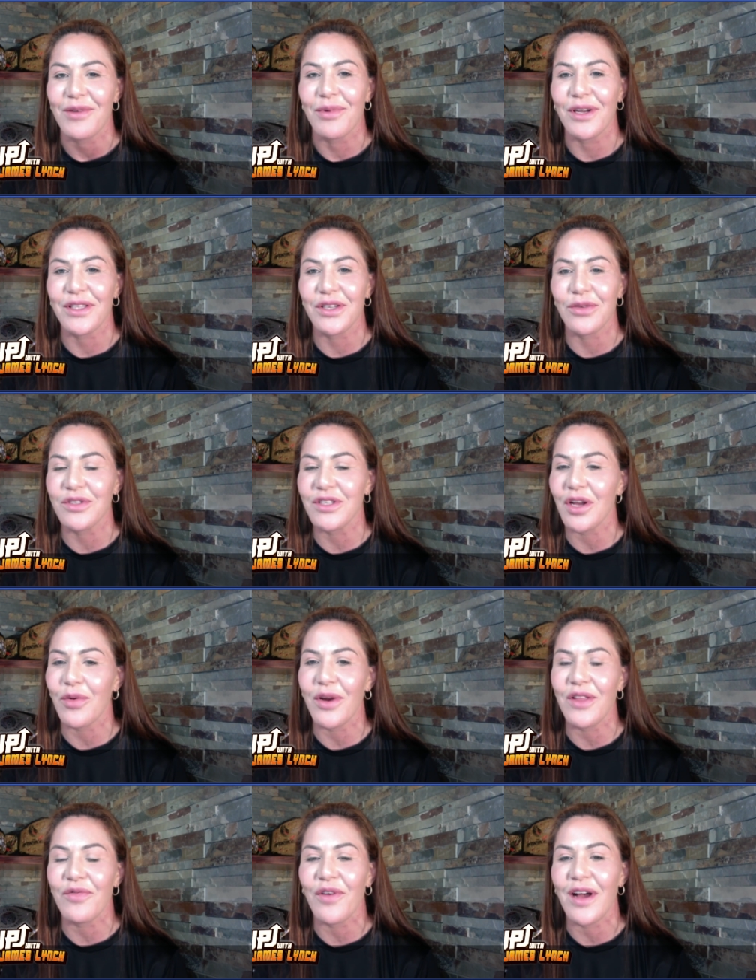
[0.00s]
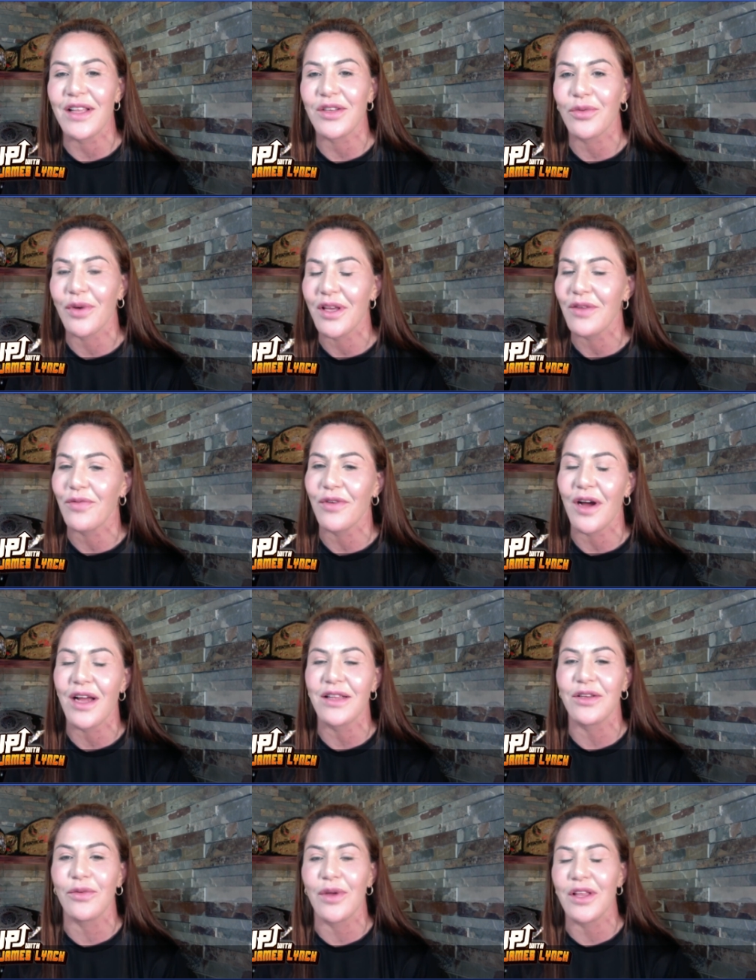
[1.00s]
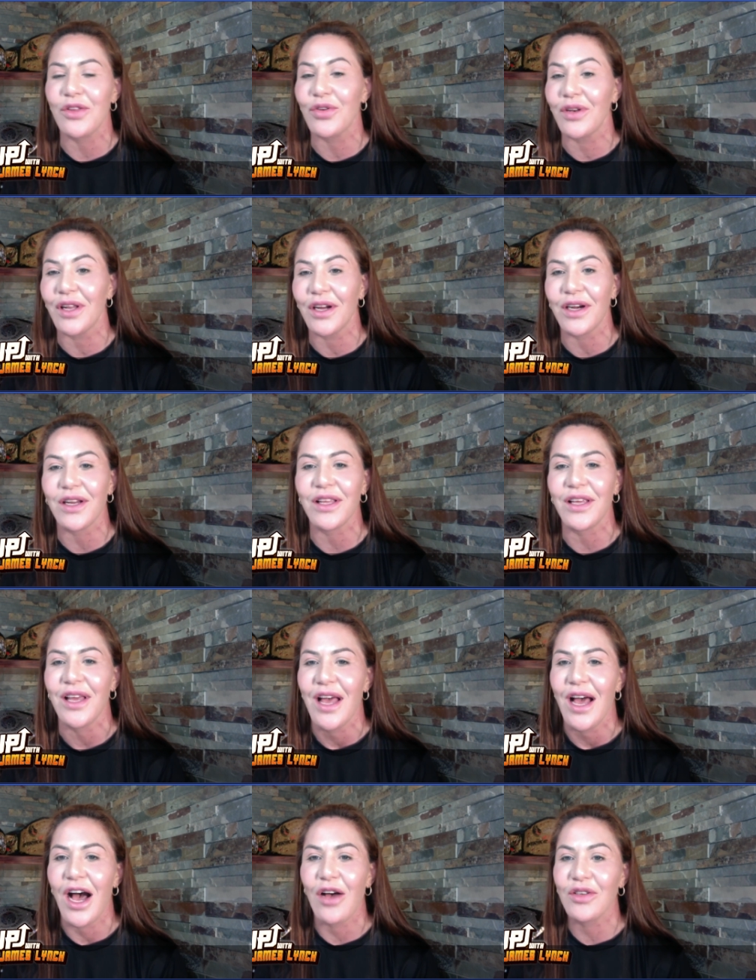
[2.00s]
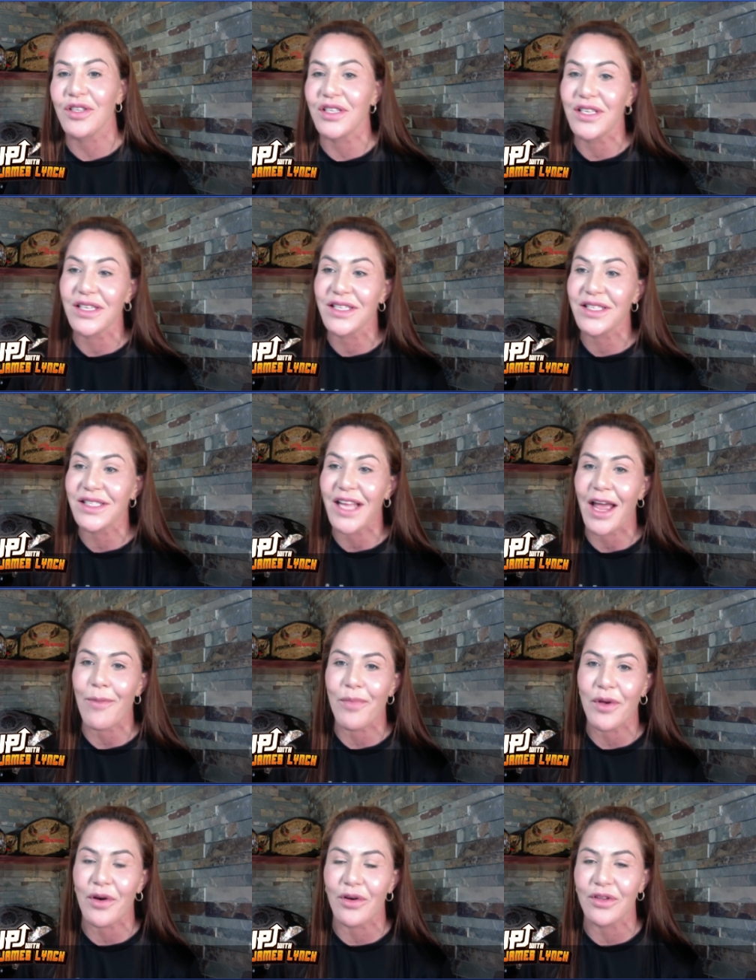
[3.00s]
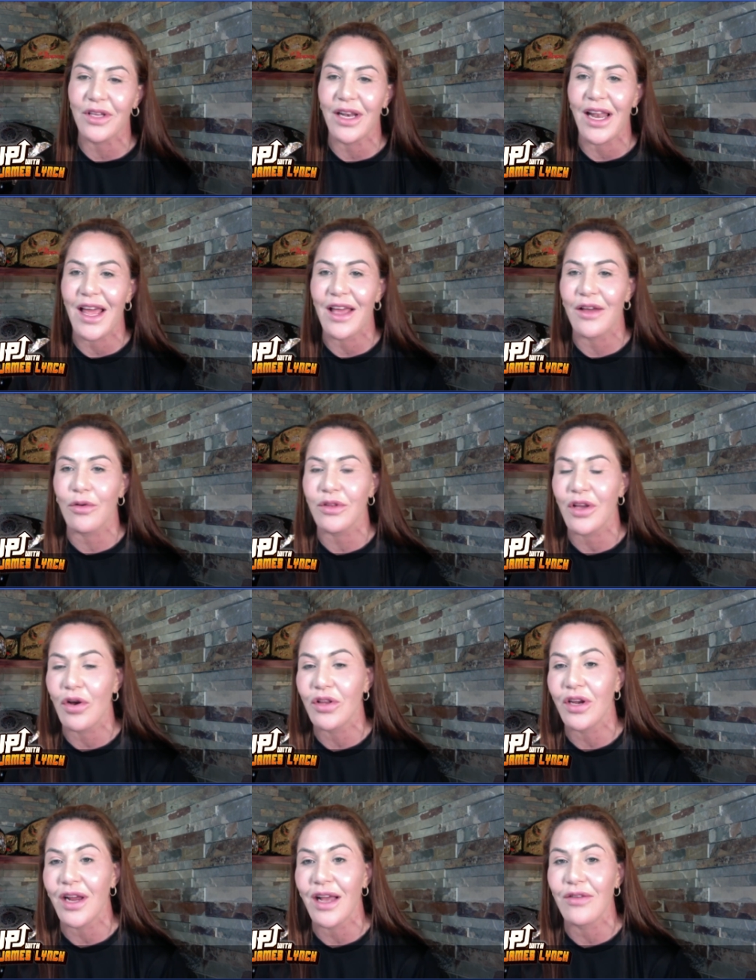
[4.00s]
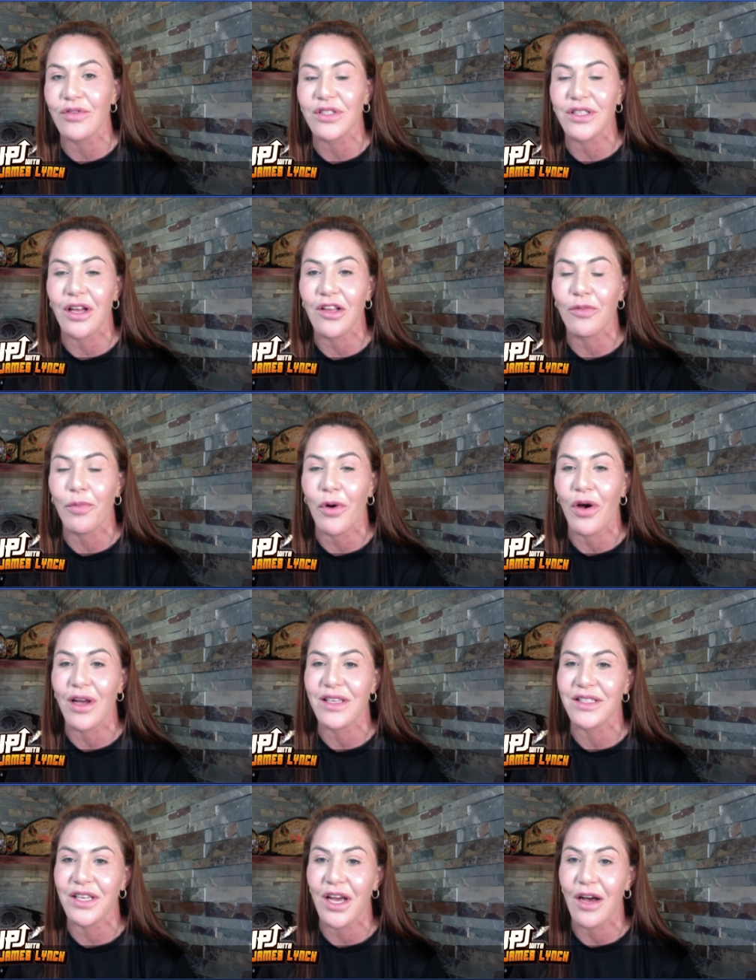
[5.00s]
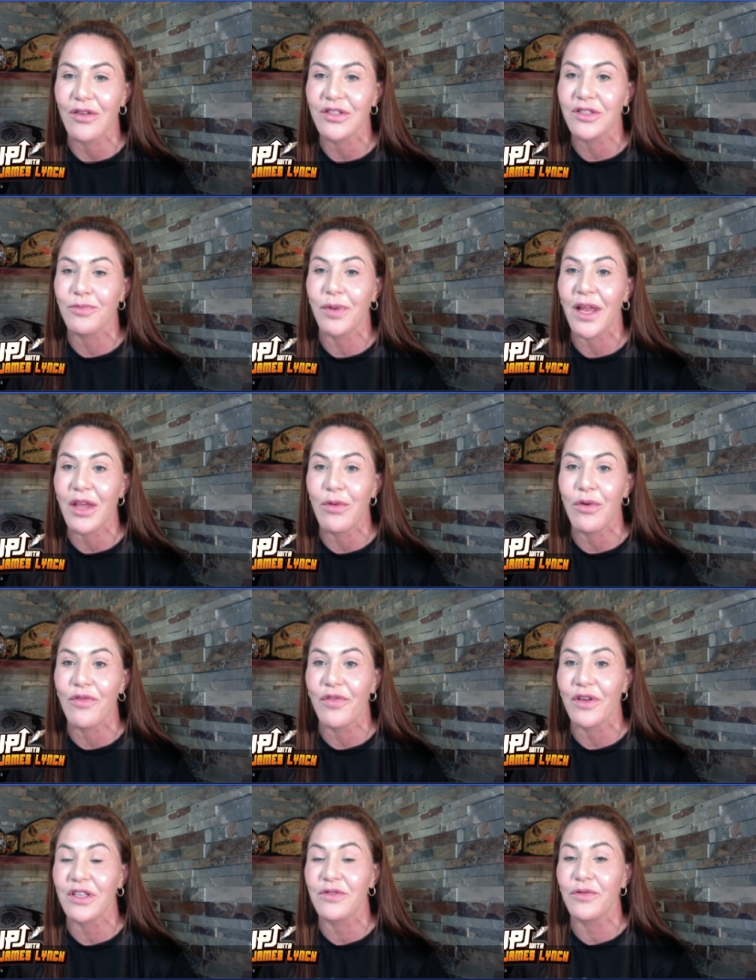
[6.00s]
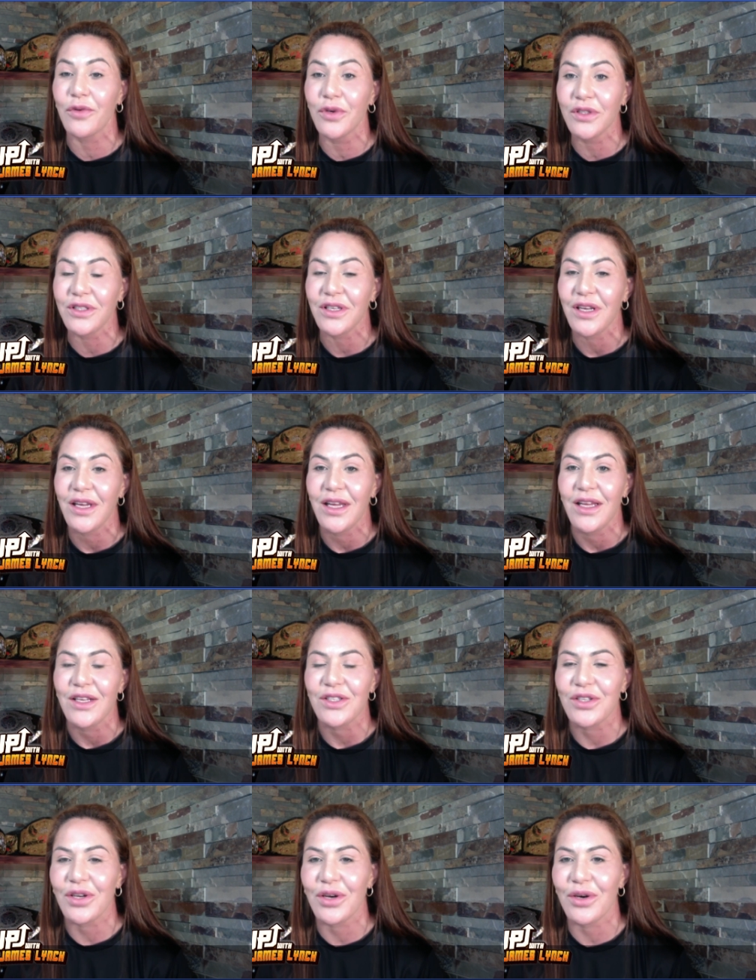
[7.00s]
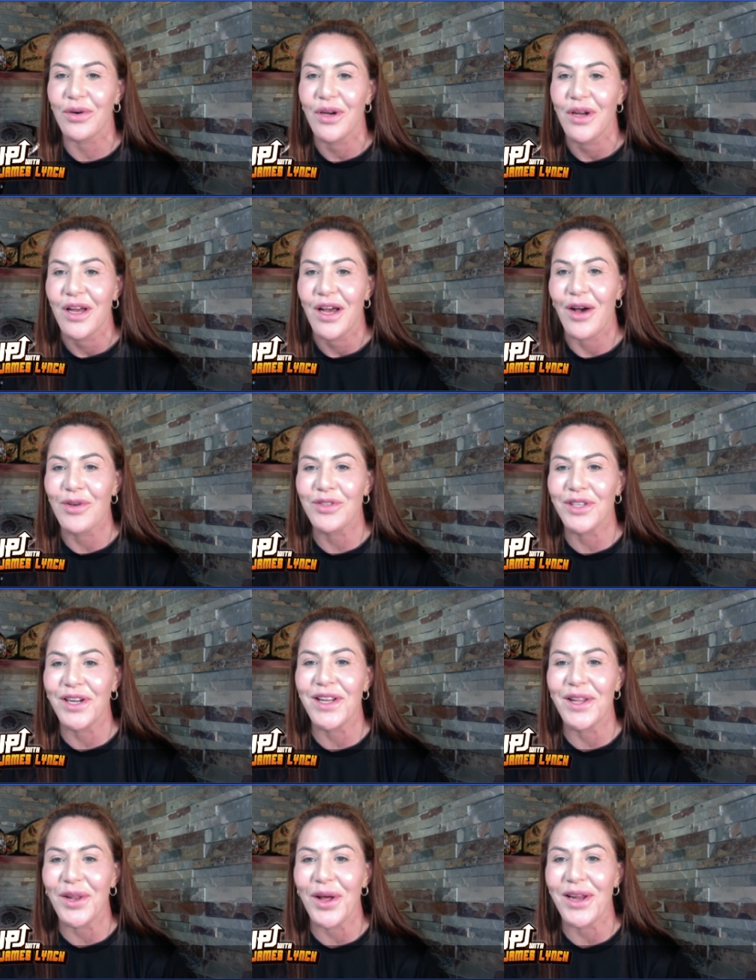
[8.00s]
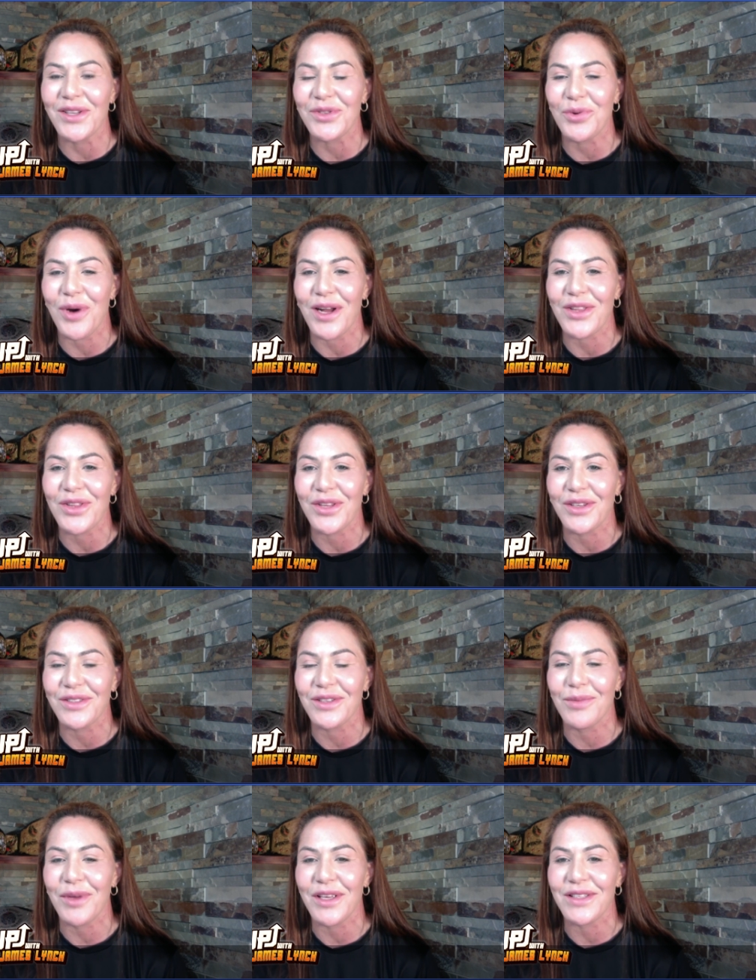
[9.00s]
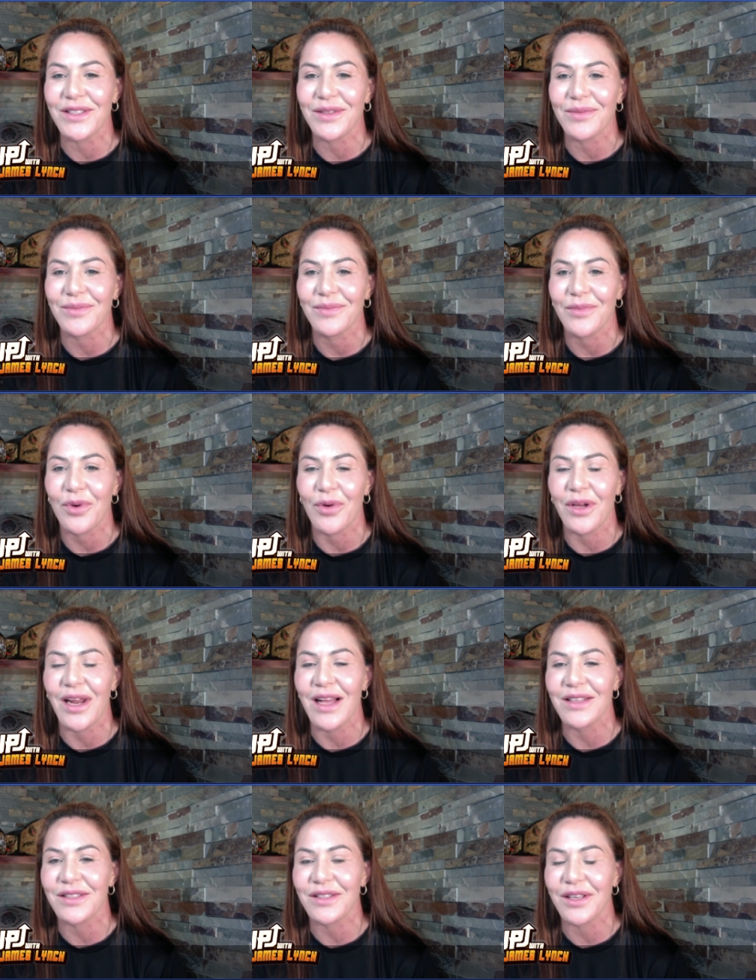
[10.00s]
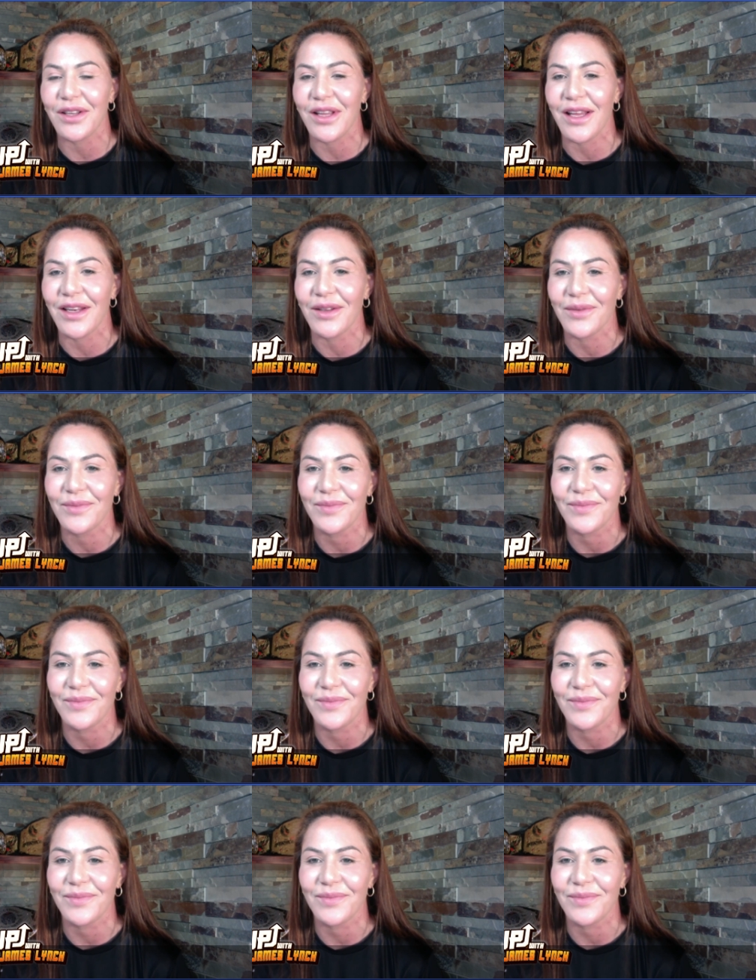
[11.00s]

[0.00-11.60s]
But it was a great fight, great fight, great to learn. Houses is stepping on the le- the other guy was southpaw. I see Houses play with his foot, so I was learning a lot to watch. It was amazing. Congrats, Canelo.